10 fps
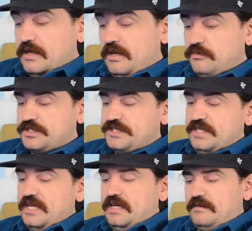It was
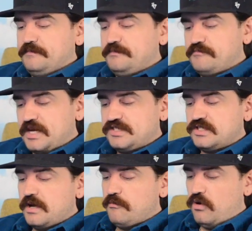seen by
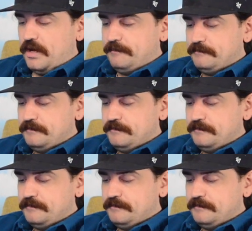someone.